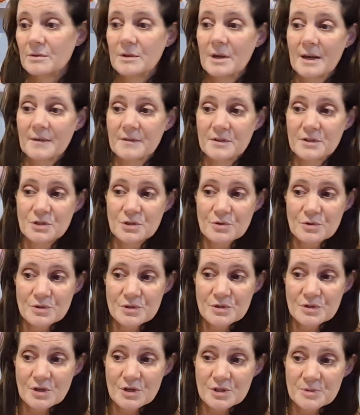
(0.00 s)
at the
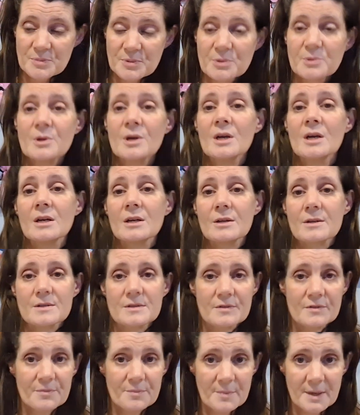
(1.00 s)
Children's Hospital because
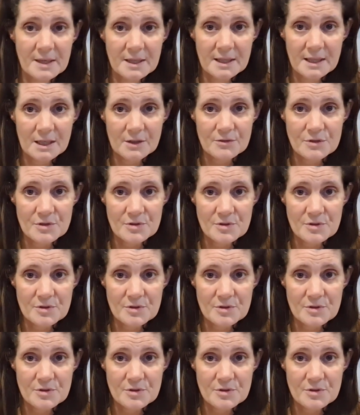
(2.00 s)
of Medicare